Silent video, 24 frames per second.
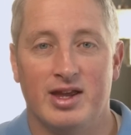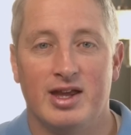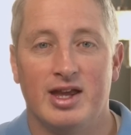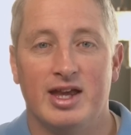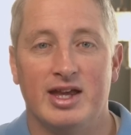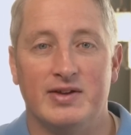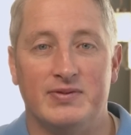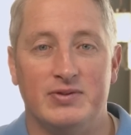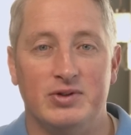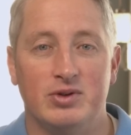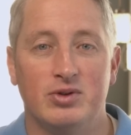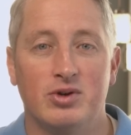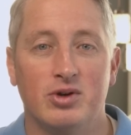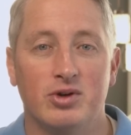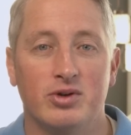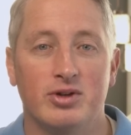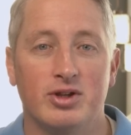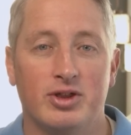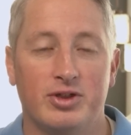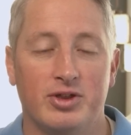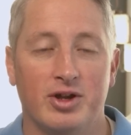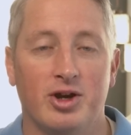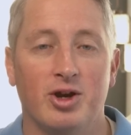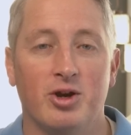If you go to
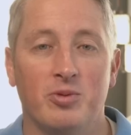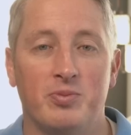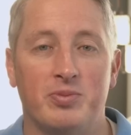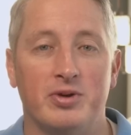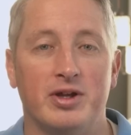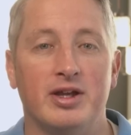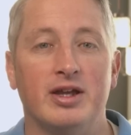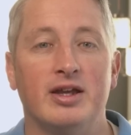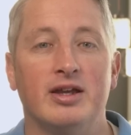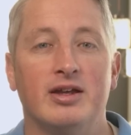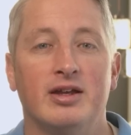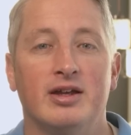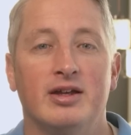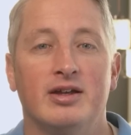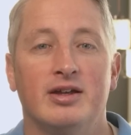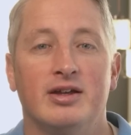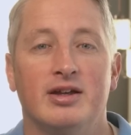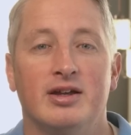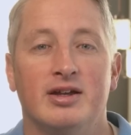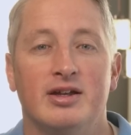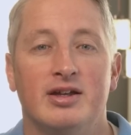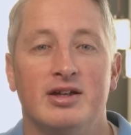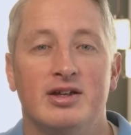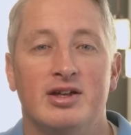therapy
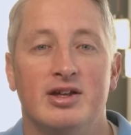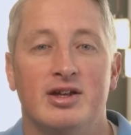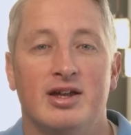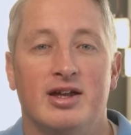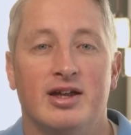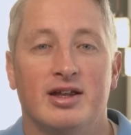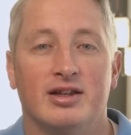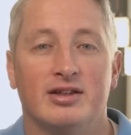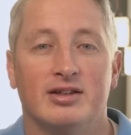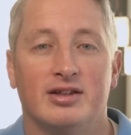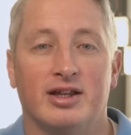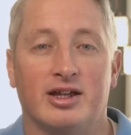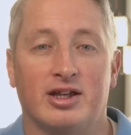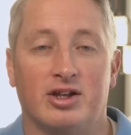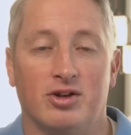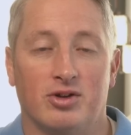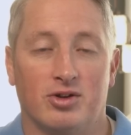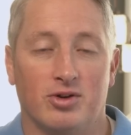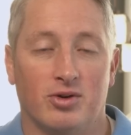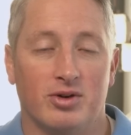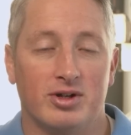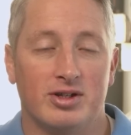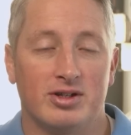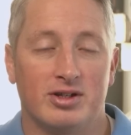like you're
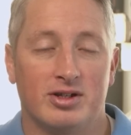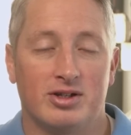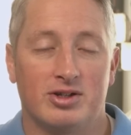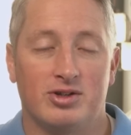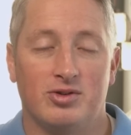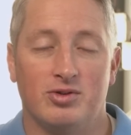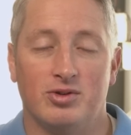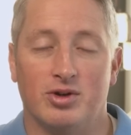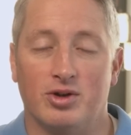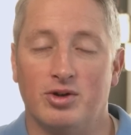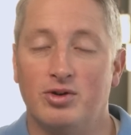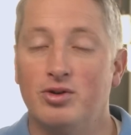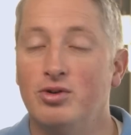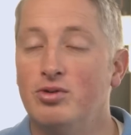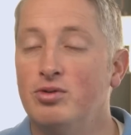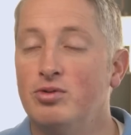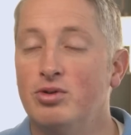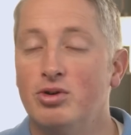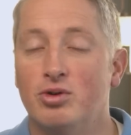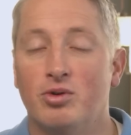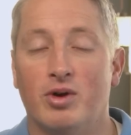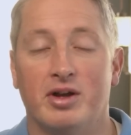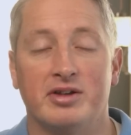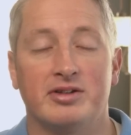going to a
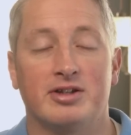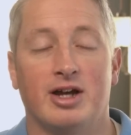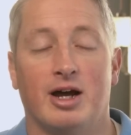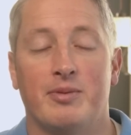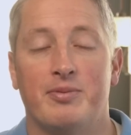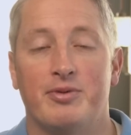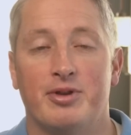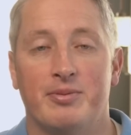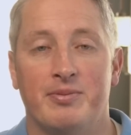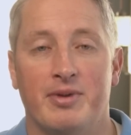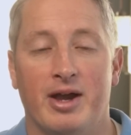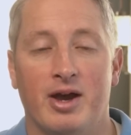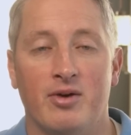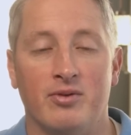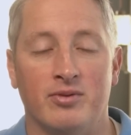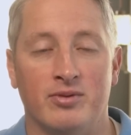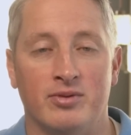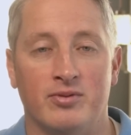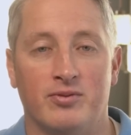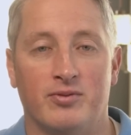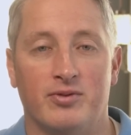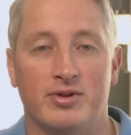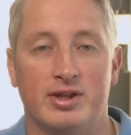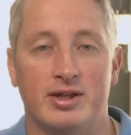guru on top of the
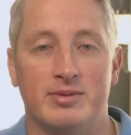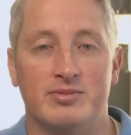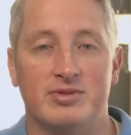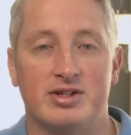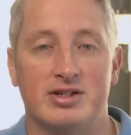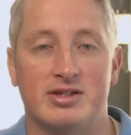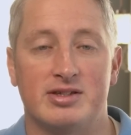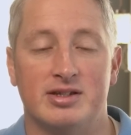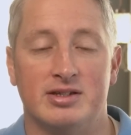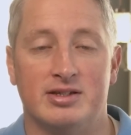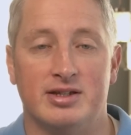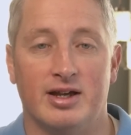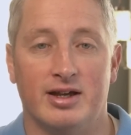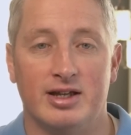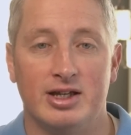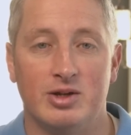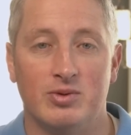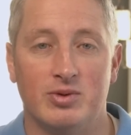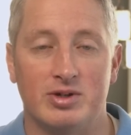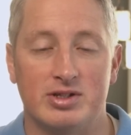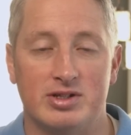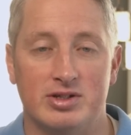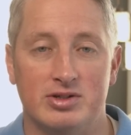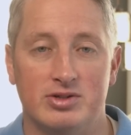mountain for them just to tell you
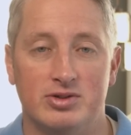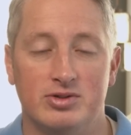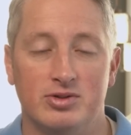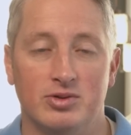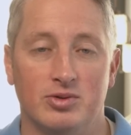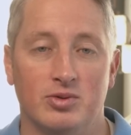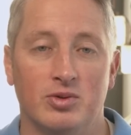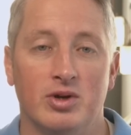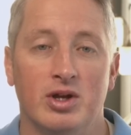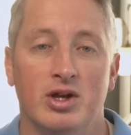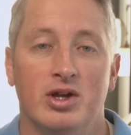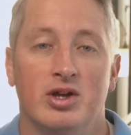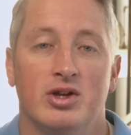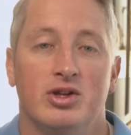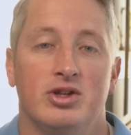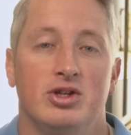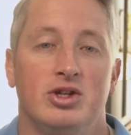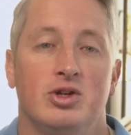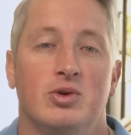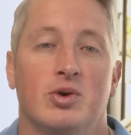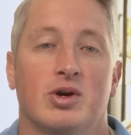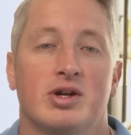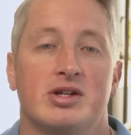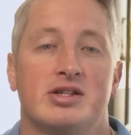what to do,
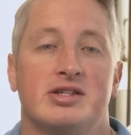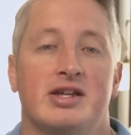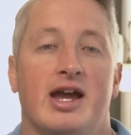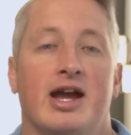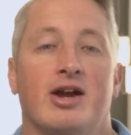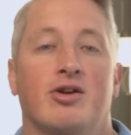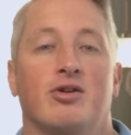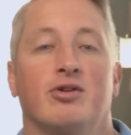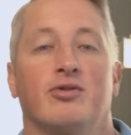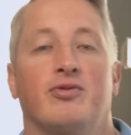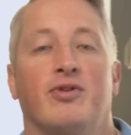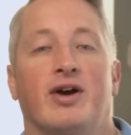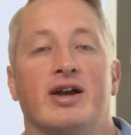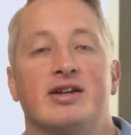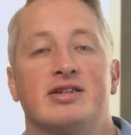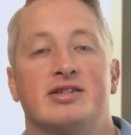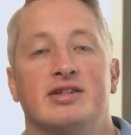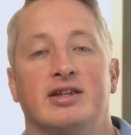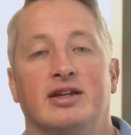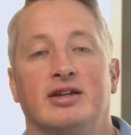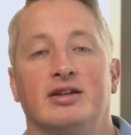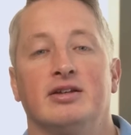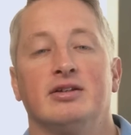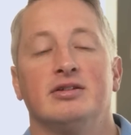you are
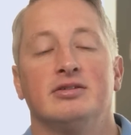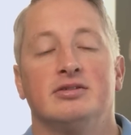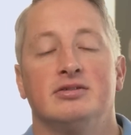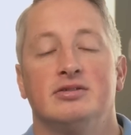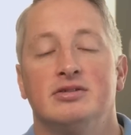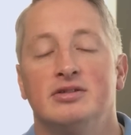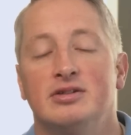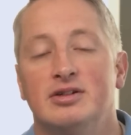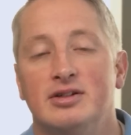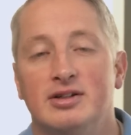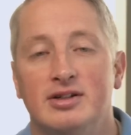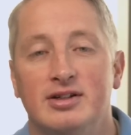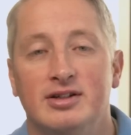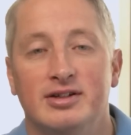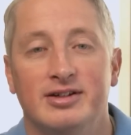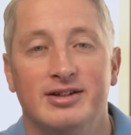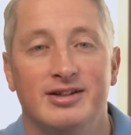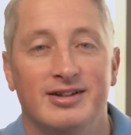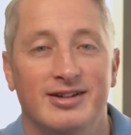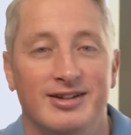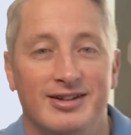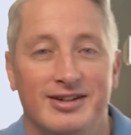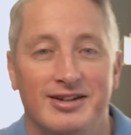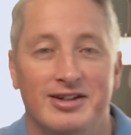sacrificing
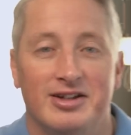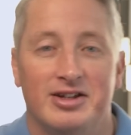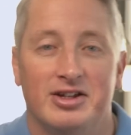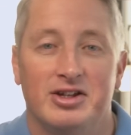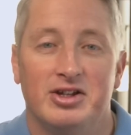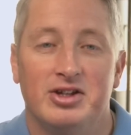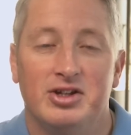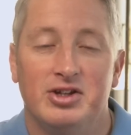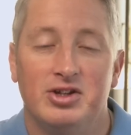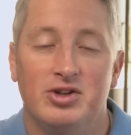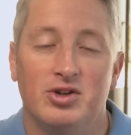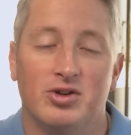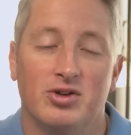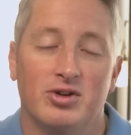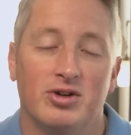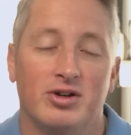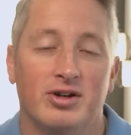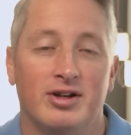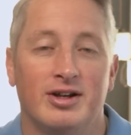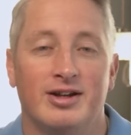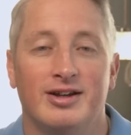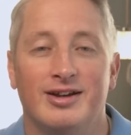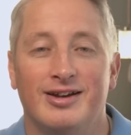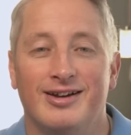
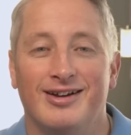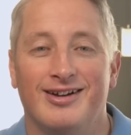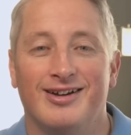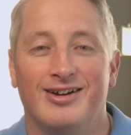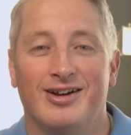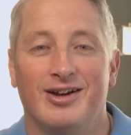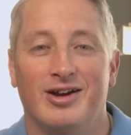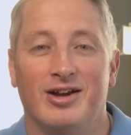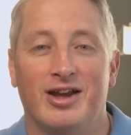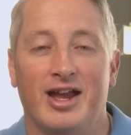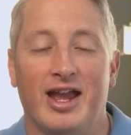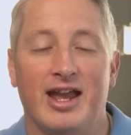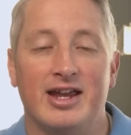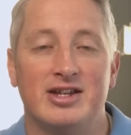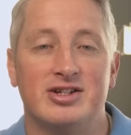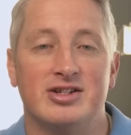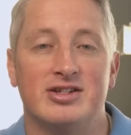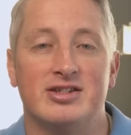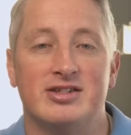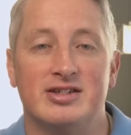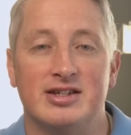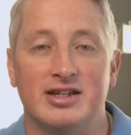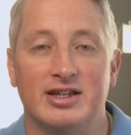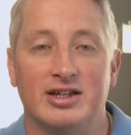your
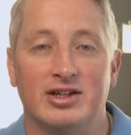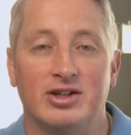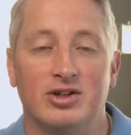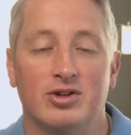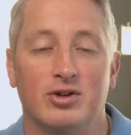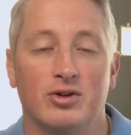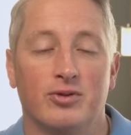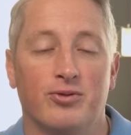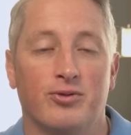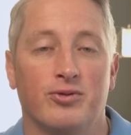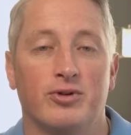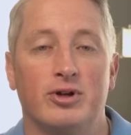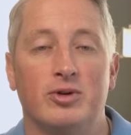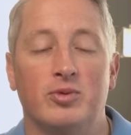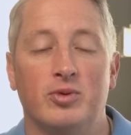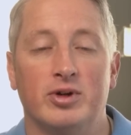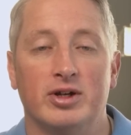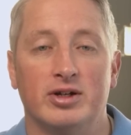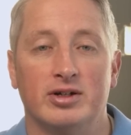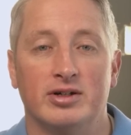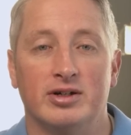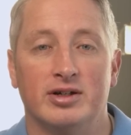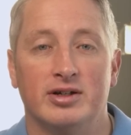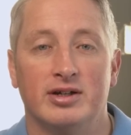agency, your free
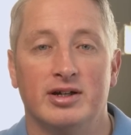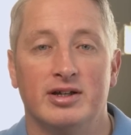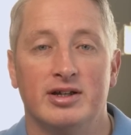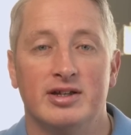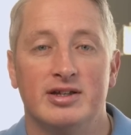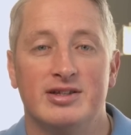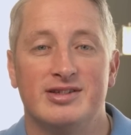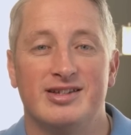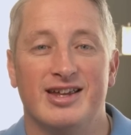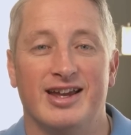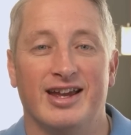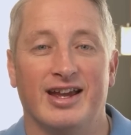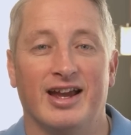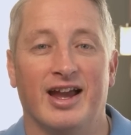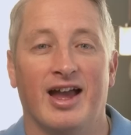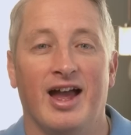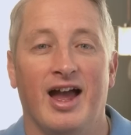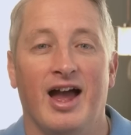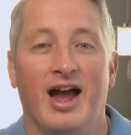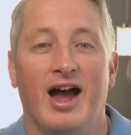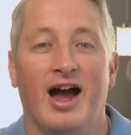will, saying,